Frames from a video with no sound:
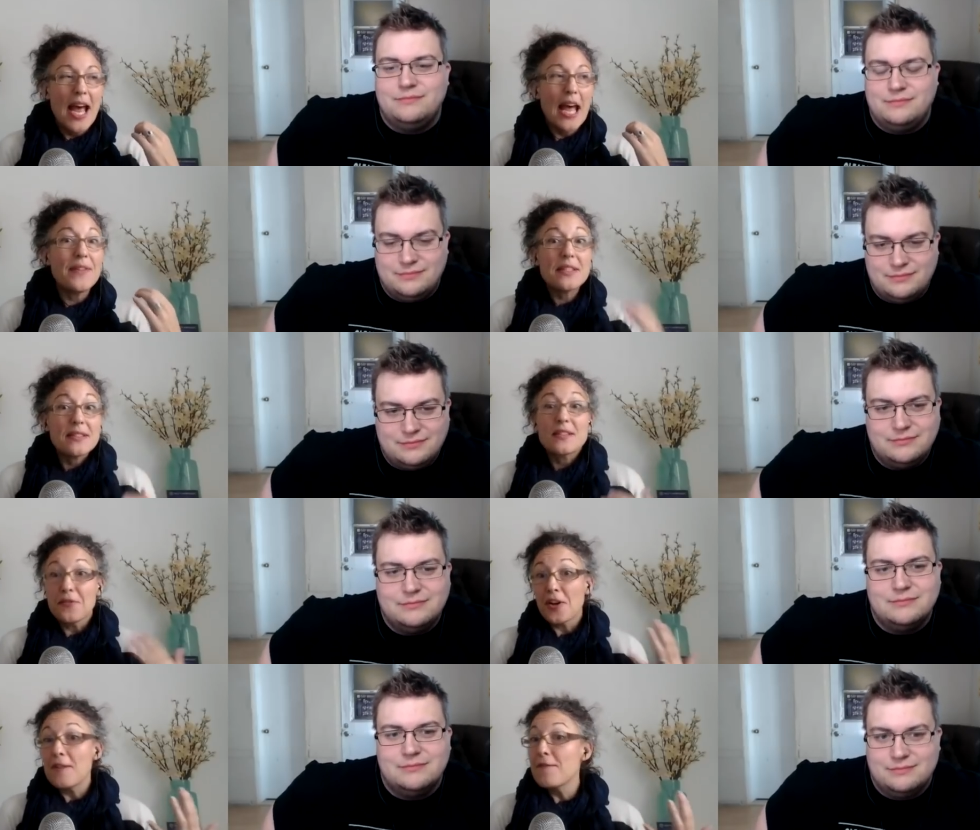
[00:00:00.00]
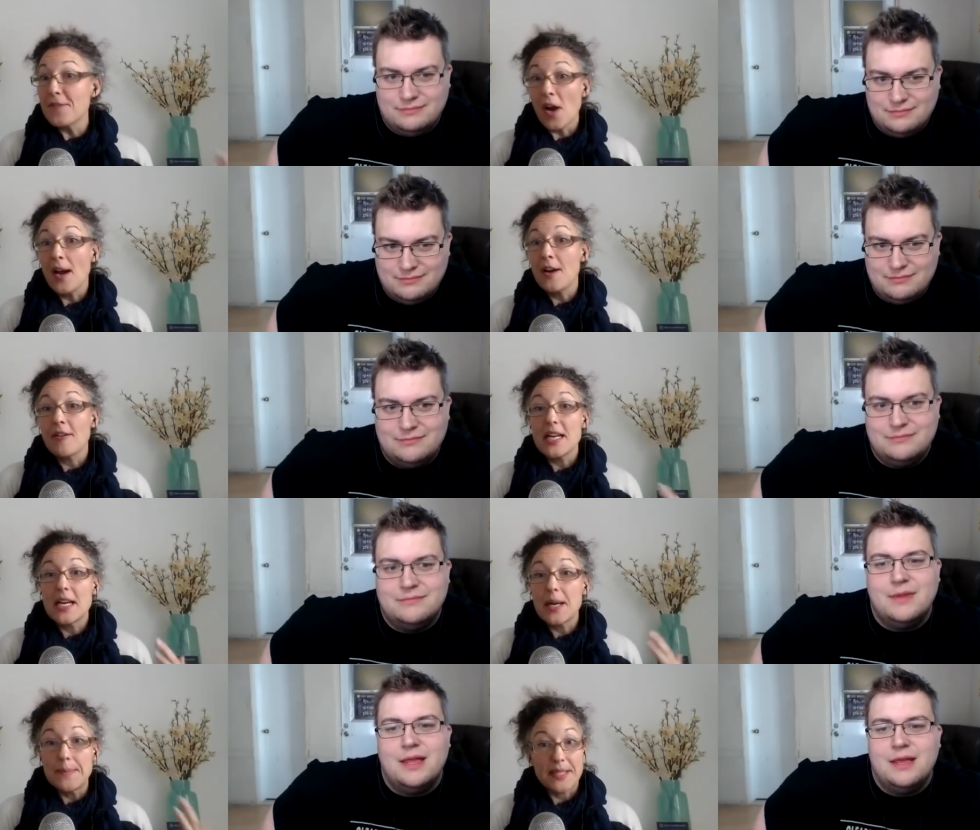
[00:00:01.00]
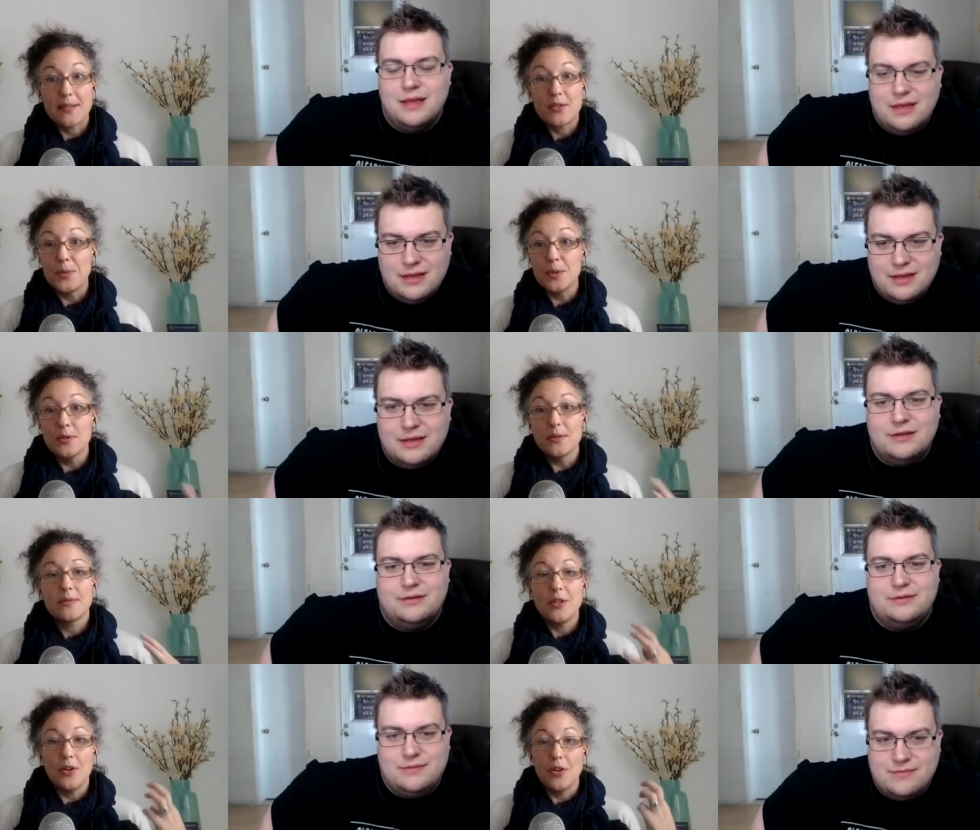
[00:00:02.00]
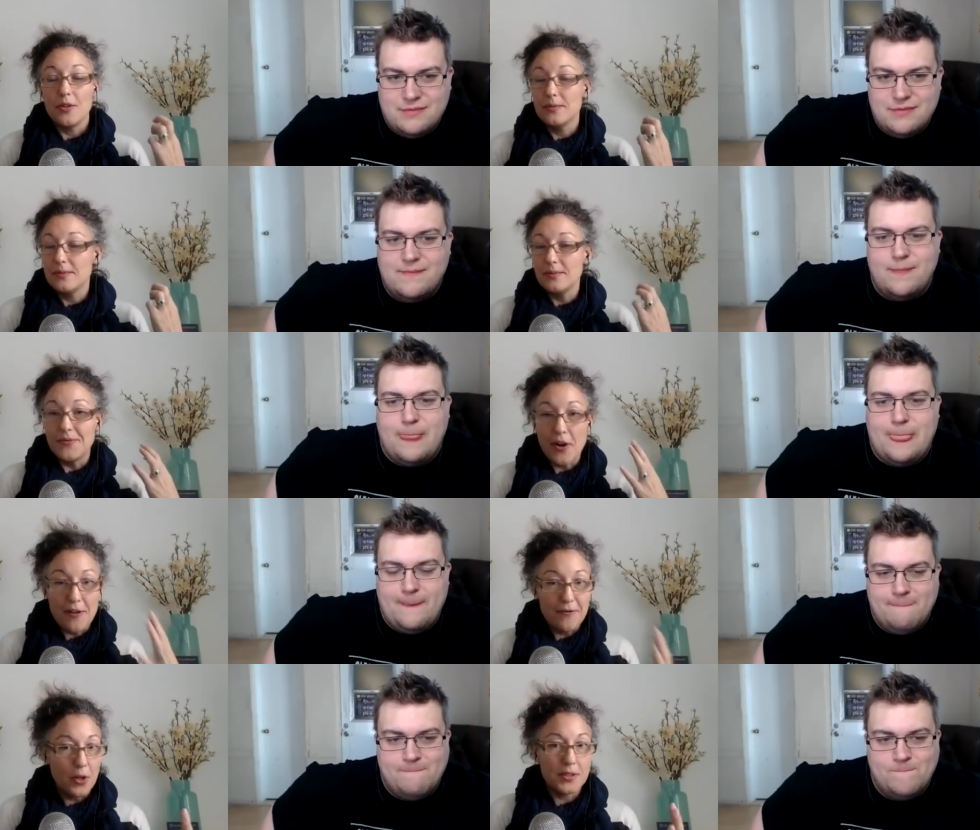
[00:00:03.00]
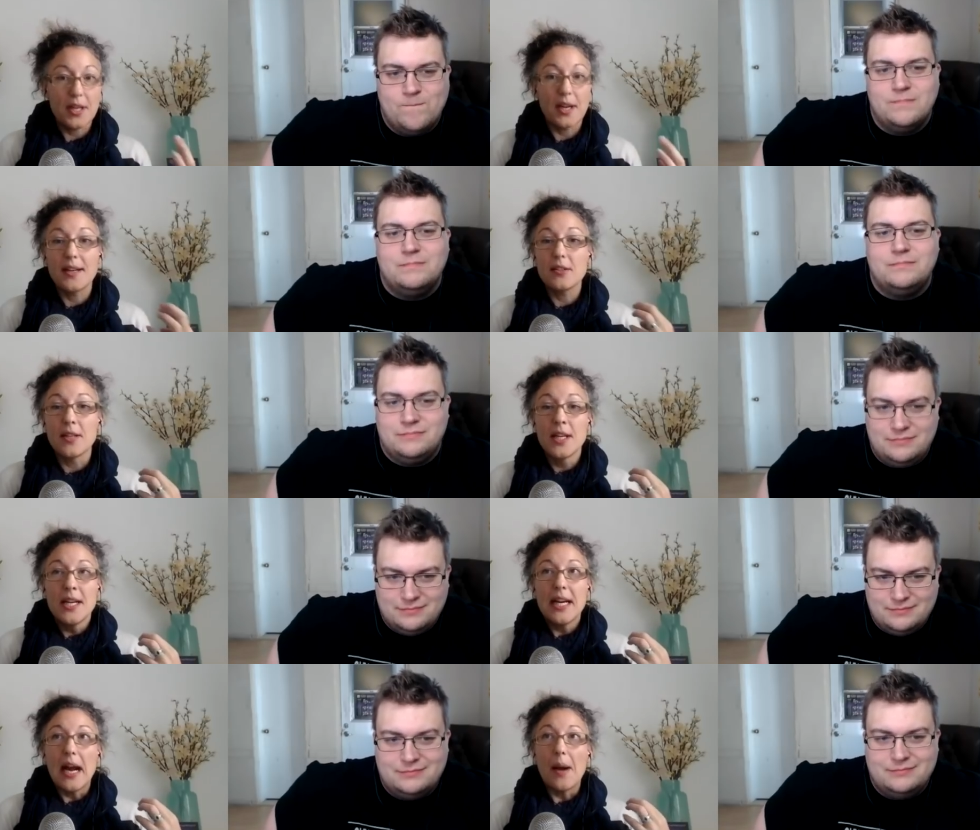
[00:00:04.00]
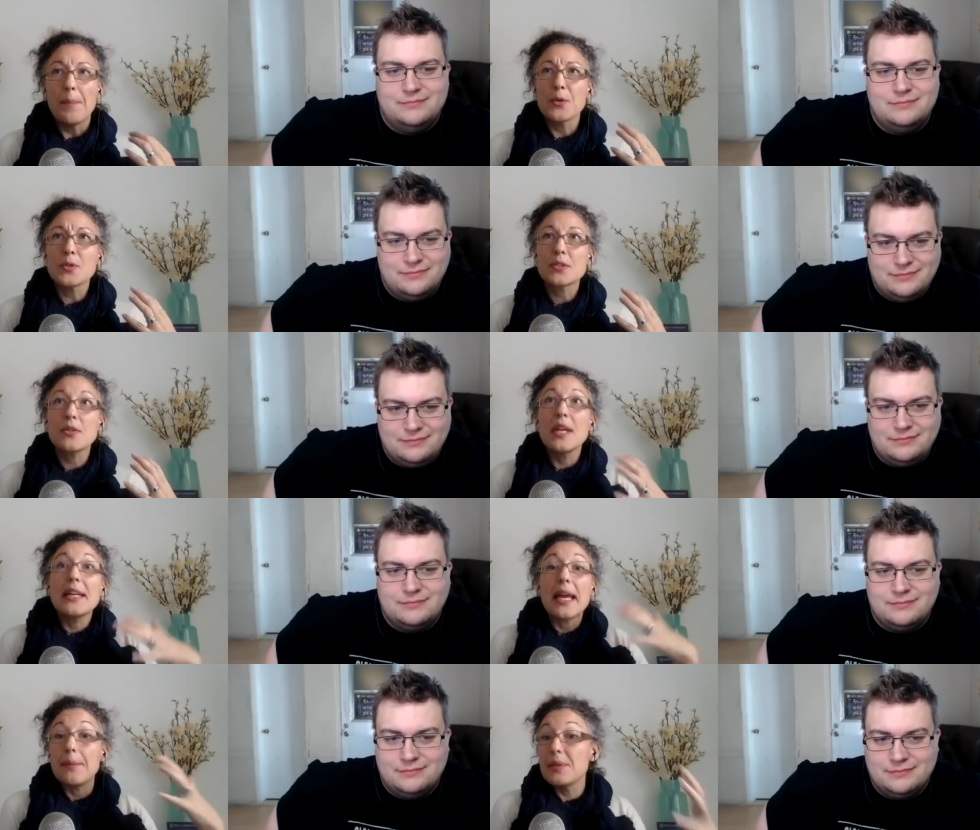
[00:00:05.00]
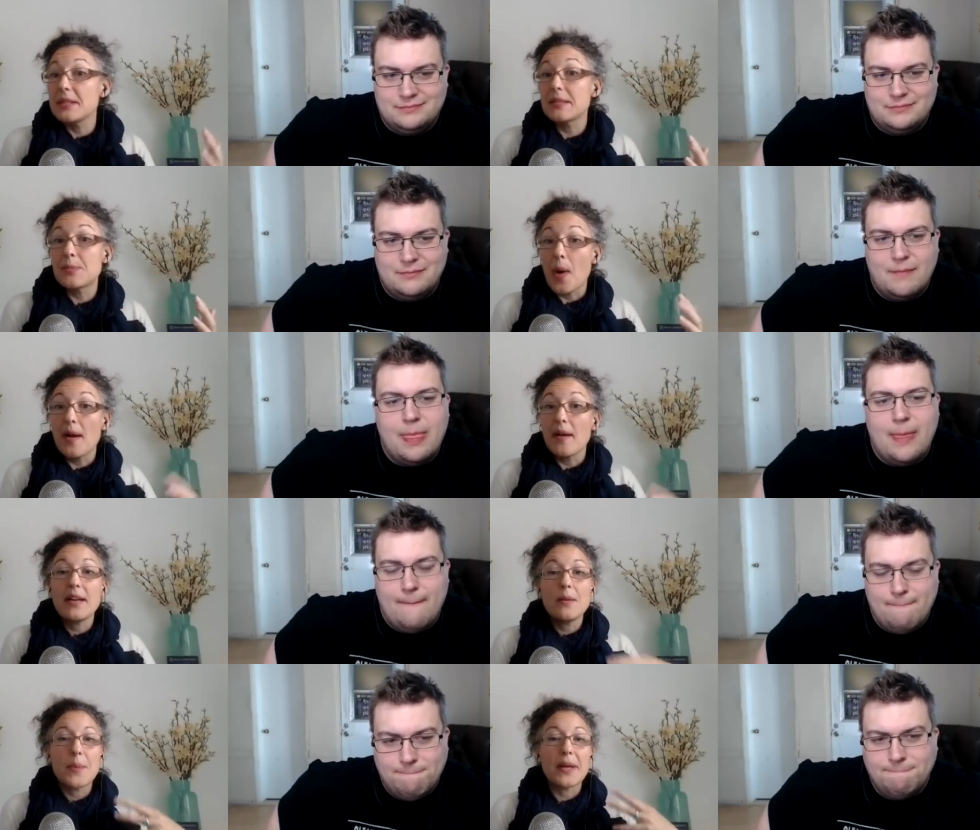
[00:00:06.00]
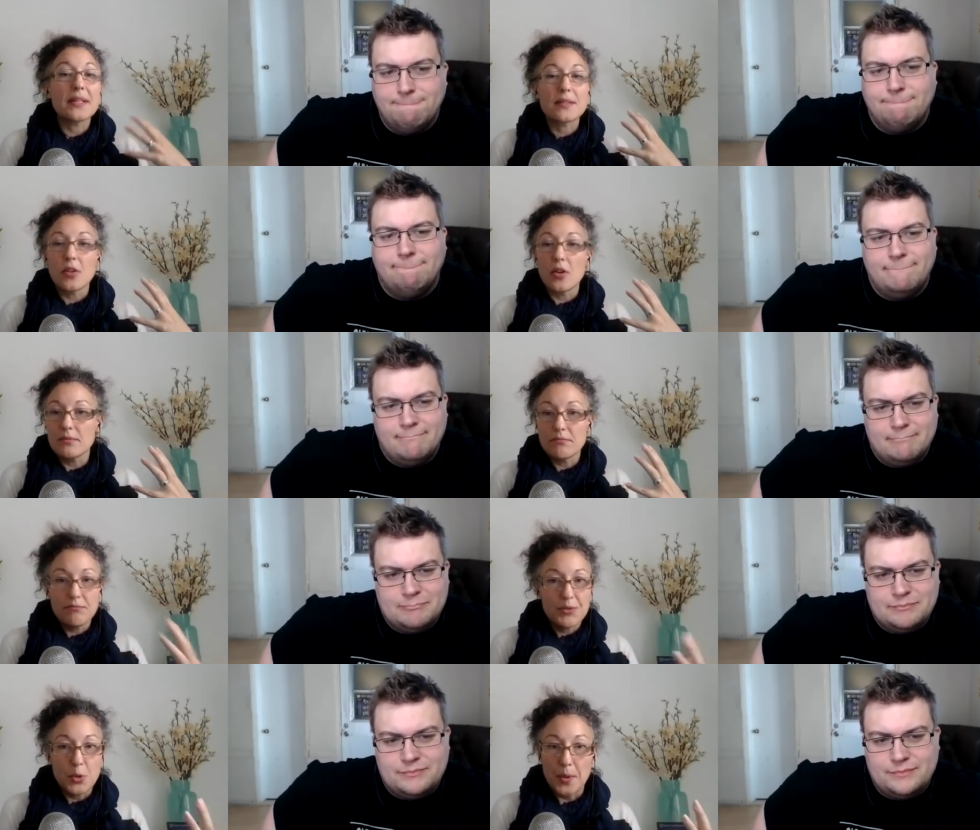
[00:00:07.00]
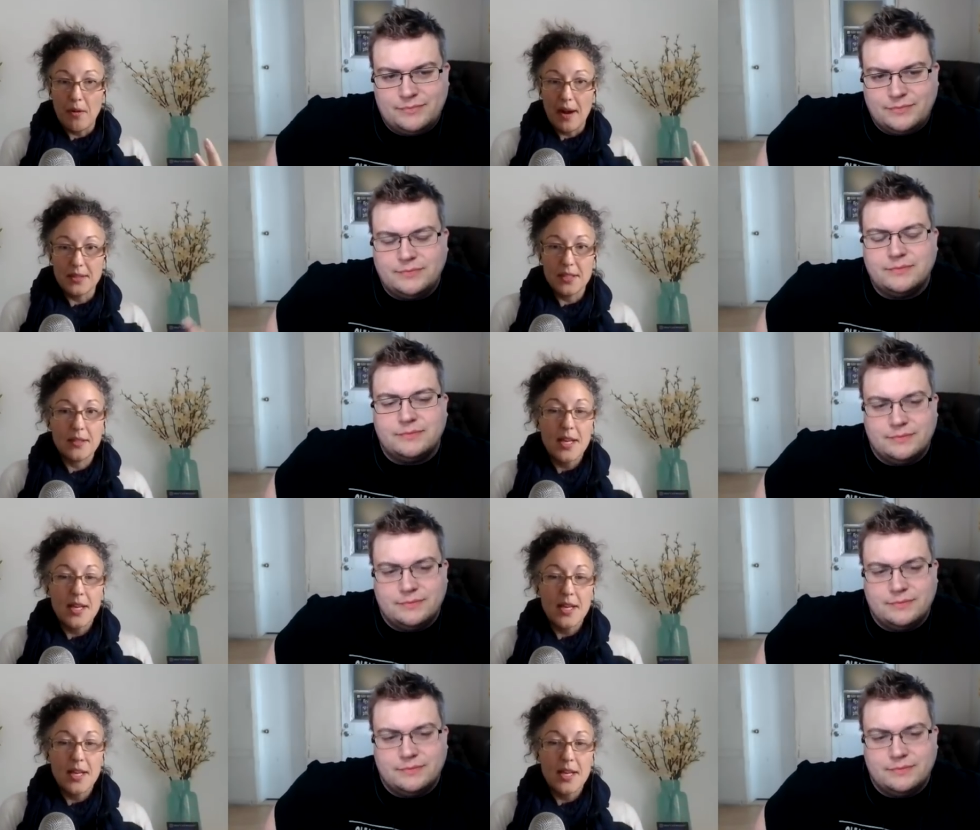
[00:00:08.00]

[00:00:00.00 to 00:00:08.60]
Speaker 1: And this is a very fiery, combustible, you know, very volatile, uh, but also it can be inspiring, but it's not super grounded.